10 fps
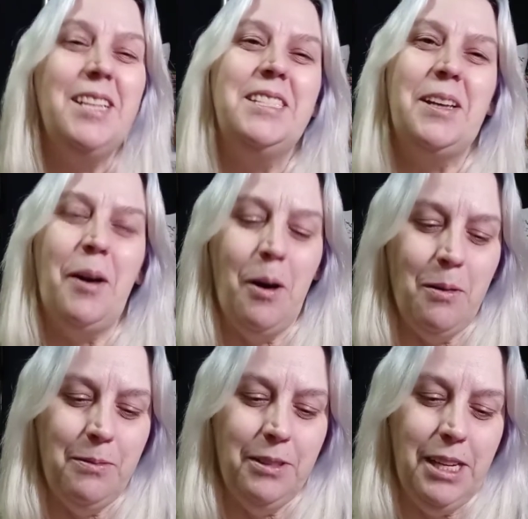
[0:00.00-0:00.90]
So
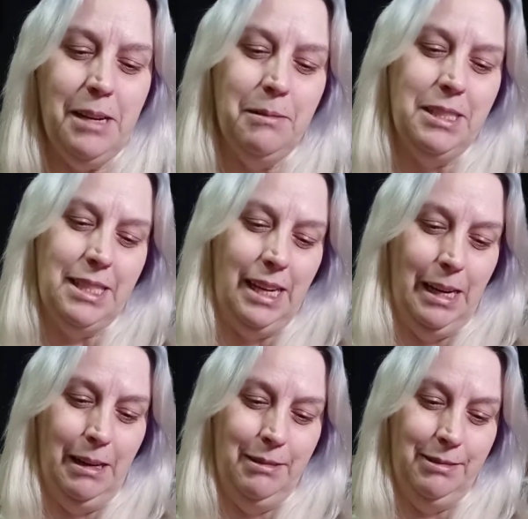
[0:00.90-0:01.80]
hopefully it was
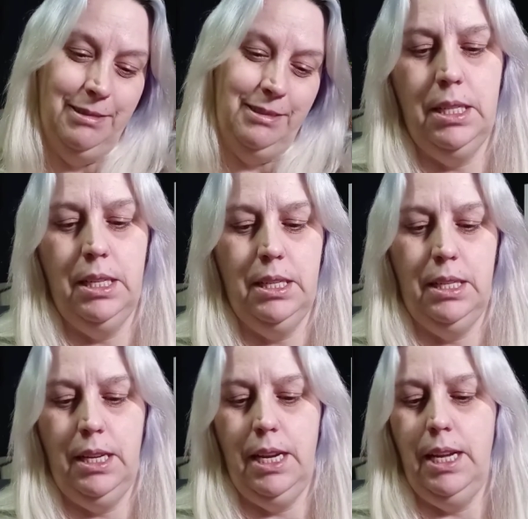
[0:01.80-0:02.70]
enough.
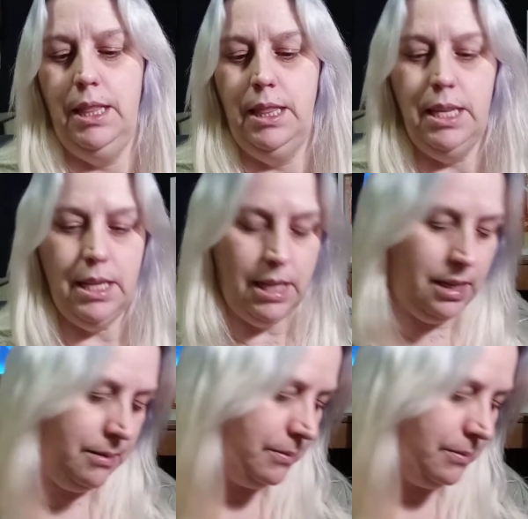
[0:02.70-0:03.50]
And then